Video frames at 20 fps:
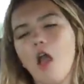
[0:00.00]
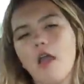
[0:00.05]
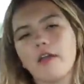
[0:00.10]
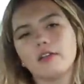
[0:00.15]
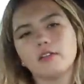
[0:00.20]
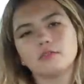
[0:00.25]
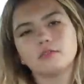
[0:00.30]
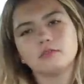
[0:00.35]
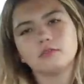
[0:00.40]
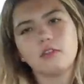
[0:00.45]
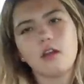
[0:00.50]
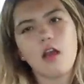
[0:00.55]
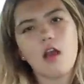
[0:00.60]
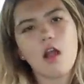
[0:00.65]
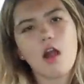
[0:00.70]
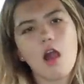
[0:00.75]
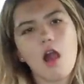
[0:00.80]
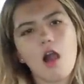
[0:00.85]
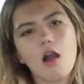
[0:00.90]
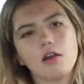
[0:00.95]

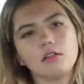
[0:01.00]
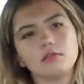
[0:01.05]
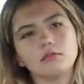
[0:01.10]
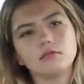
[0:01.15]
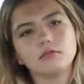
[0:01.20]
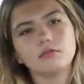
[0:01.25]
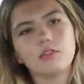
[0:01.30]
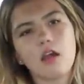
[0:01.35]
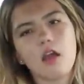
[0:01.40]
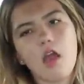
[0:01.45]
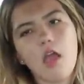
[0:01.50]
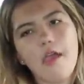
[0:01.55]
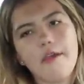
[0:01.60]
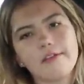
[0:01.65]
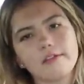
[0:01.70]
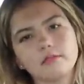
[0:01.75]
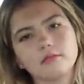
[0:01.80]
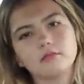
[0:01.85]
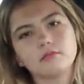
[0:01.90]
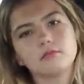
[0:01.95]
Yes. She doesn't have a
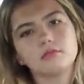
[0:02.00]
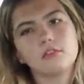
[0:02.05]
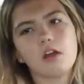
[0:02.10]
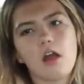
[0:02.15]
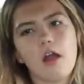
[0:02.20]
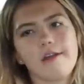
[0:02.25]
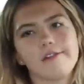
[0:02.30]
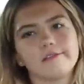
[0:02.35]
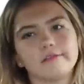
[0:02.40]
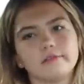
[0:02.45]
good day.